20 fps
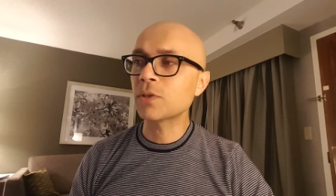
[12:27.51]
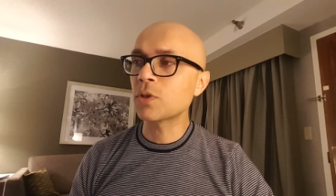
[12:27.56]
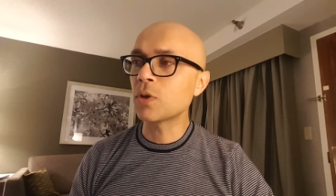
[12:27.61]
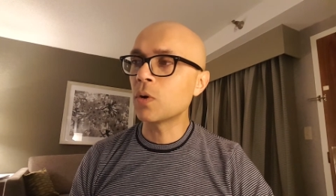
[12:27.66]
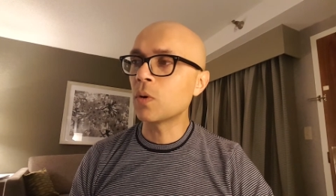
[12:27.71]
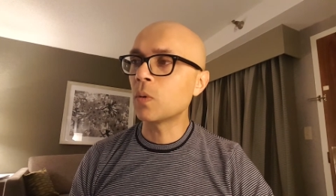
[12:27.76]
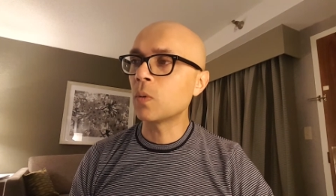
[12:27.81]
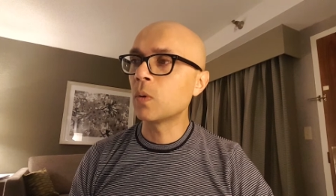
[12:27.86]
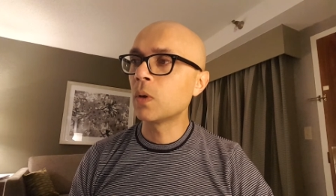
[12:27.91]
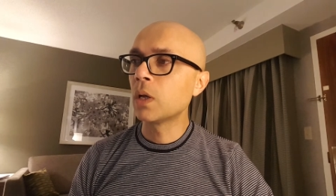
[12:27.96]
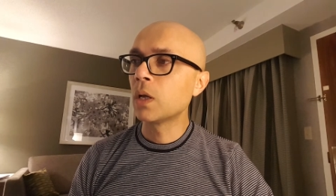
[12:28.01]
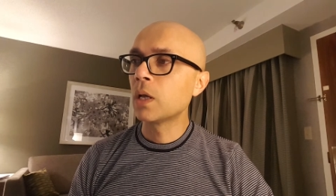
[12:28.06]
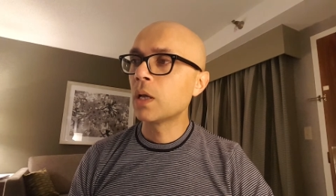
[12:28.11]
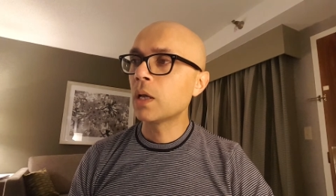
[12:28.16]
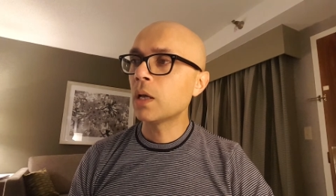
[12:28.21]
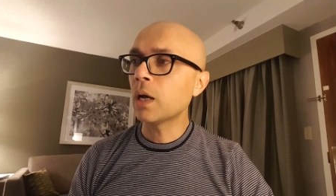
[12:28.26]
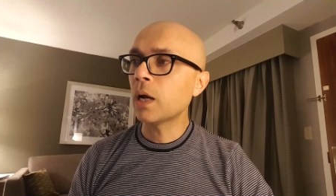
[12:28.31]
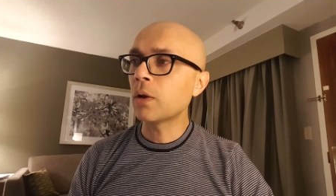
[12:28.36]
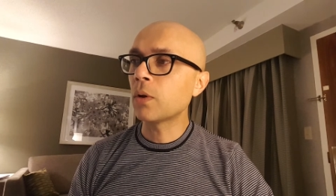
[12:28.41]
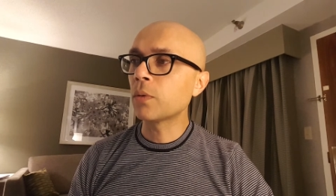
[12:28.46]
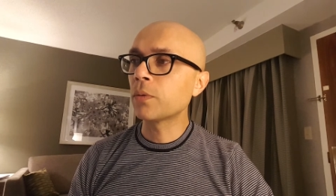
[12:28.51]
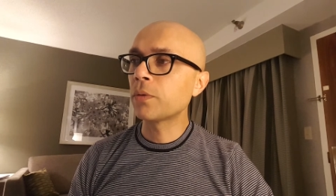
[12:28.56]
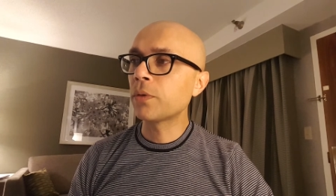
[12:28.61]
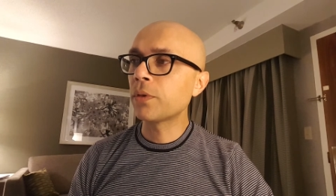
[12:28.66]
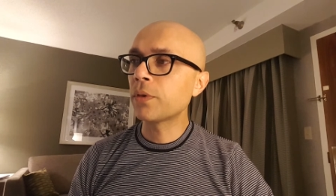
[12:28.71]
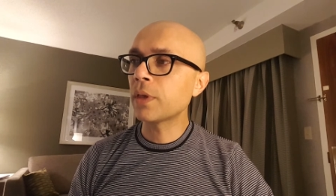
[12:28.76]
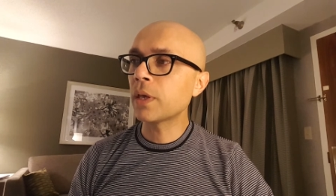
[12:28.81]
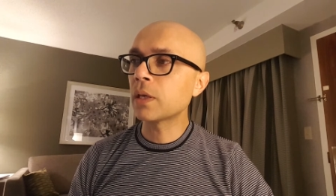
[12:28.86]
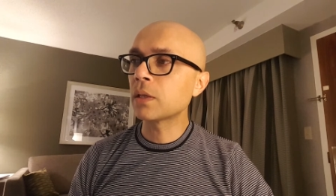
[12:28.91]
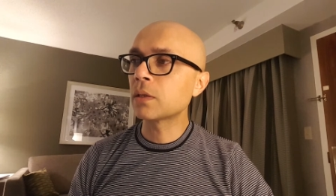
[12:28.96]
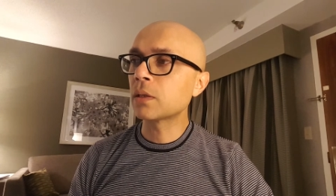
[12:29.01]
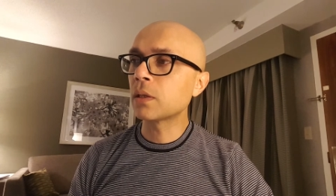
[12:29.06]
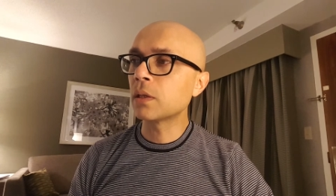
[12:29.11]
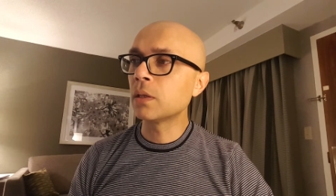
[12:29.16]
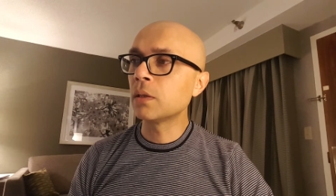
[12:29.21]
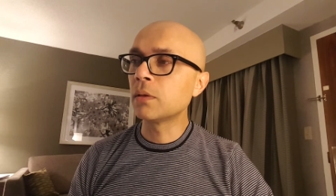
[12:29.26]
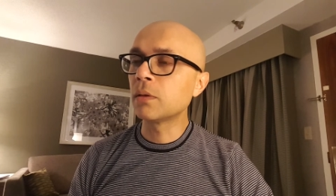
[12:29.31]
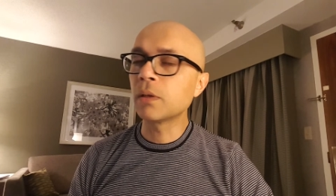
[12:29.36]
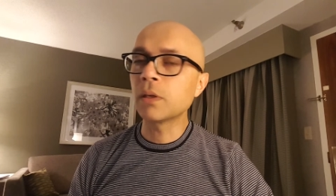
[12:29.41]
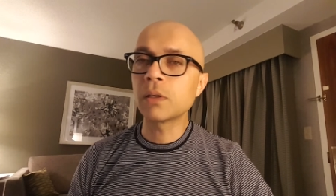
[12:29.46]
So I don't think
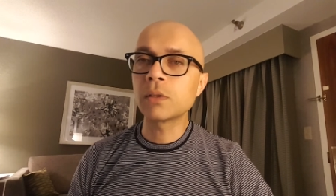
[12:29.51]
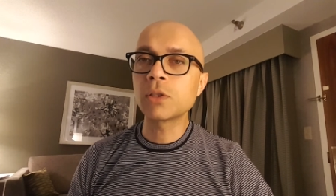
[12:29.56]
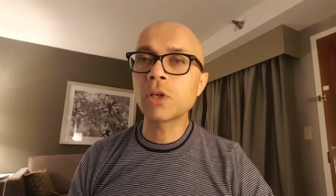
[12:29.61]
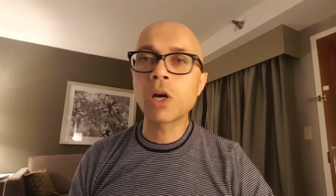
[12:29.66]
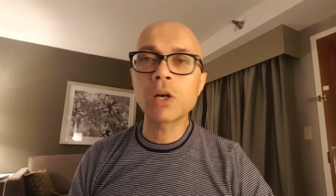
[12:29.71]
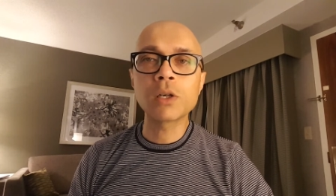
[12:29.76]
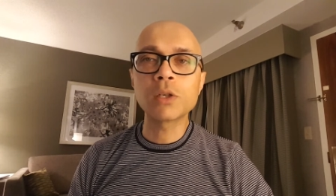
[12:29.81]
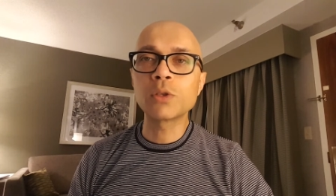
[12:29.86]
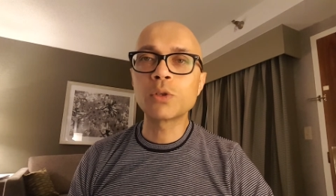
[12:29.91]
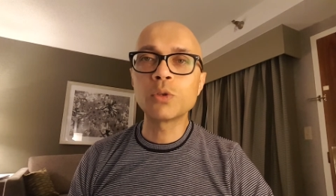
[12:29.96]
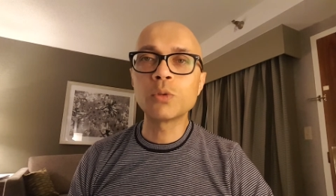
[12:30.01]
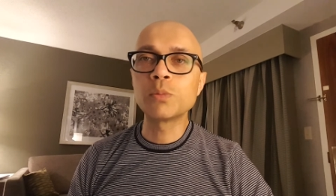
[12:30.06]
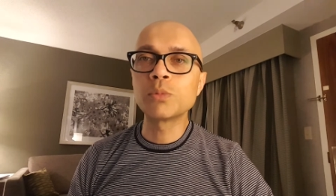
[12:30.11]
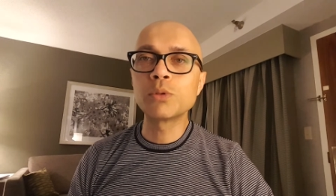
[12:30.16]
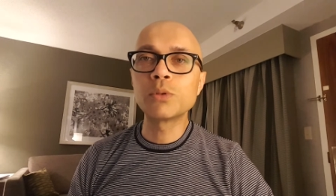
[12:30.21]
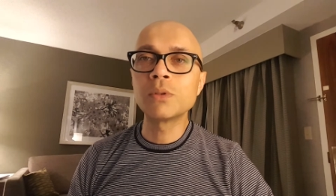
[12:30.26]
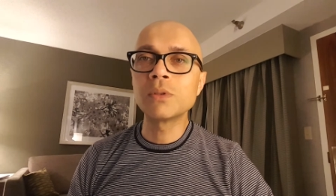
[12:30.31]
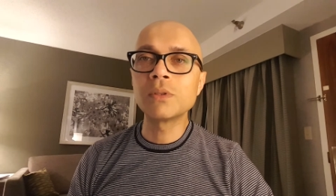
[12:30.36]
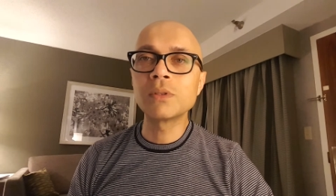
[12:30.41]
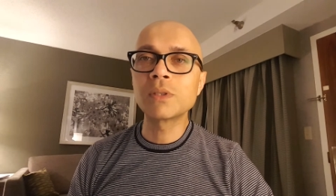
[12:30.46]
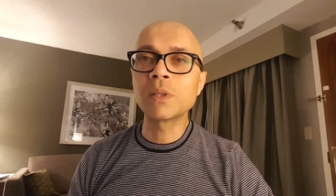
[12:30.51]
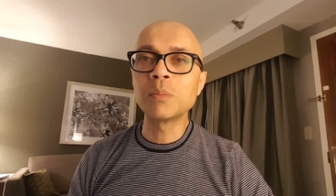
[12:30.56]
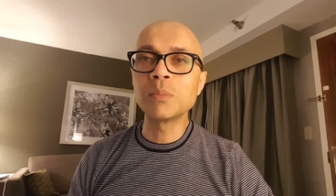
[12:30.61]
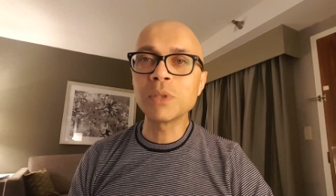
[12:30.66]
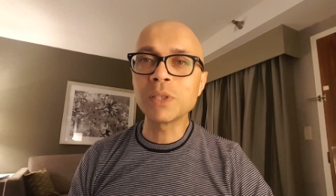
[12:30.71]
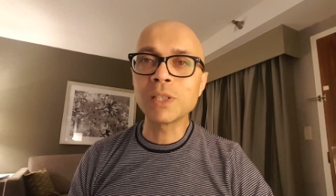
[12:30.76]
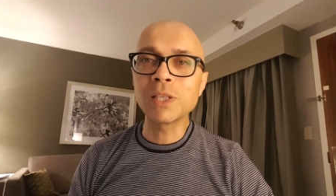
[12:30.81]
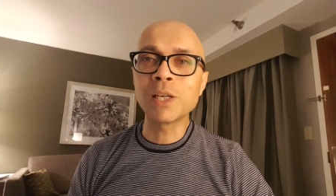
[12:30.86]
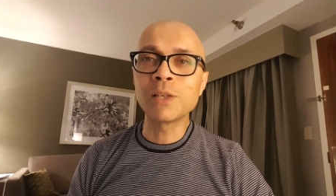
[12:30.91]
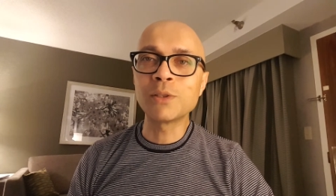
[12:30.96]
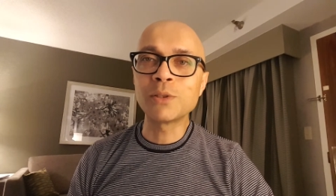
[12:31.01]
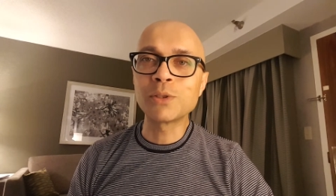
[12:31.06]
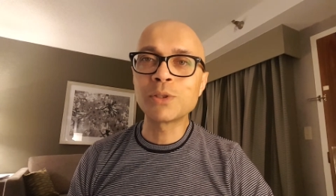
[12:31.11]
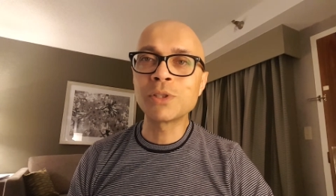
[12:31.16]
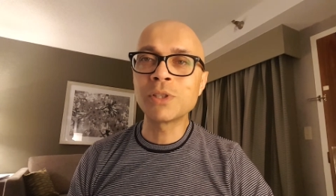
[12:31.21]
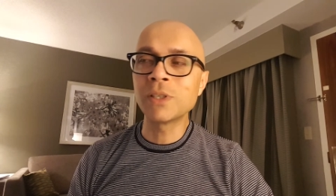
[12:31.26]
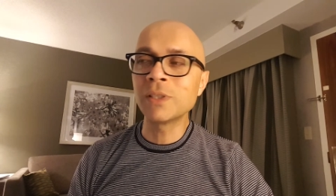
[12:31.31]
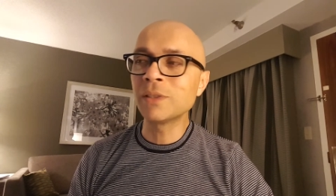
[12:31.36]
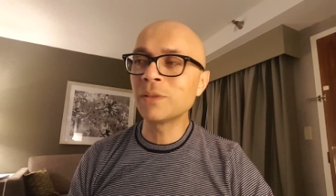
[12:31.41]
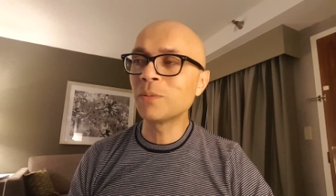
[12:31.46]
the target group completely
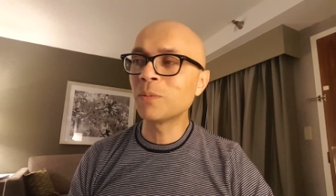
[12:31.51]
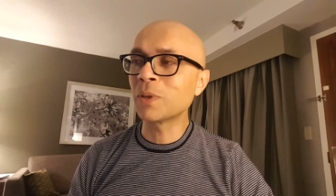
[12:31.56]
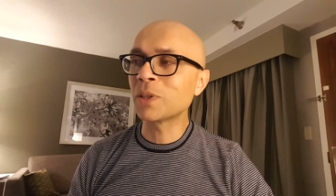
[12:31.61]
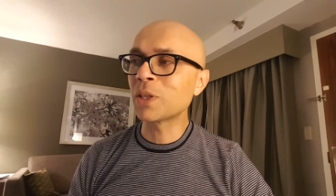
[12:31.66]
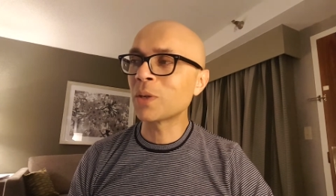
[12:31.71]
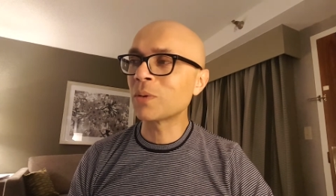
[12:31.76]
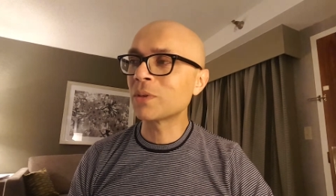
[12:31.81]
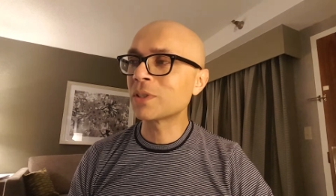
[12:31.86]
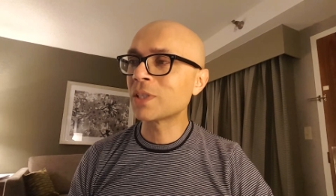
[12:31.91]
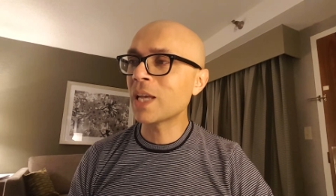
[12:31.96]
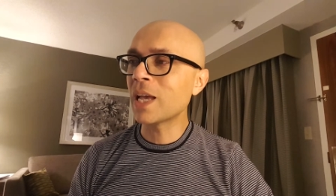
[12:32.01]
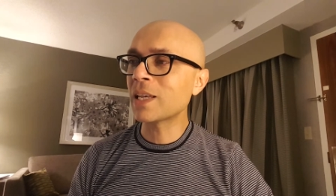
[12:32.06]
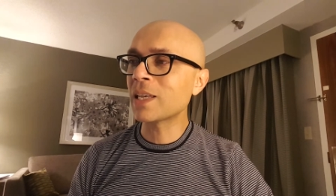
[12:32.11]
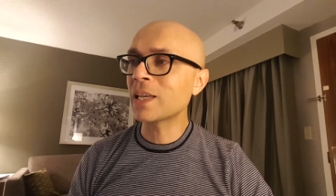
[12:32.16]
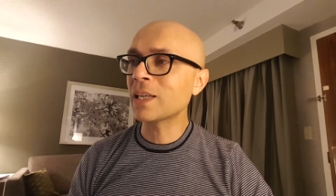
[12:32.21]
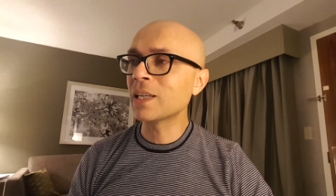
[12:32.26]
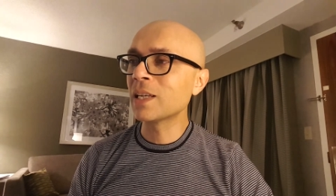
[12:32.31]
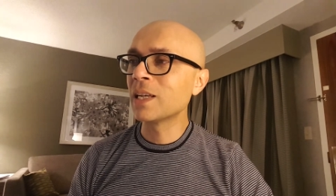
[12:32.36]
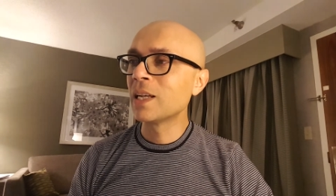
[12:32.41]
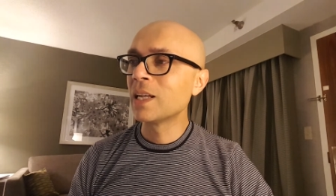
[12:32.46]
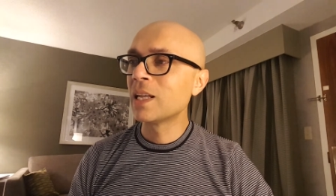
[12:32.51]
understood what they were taking.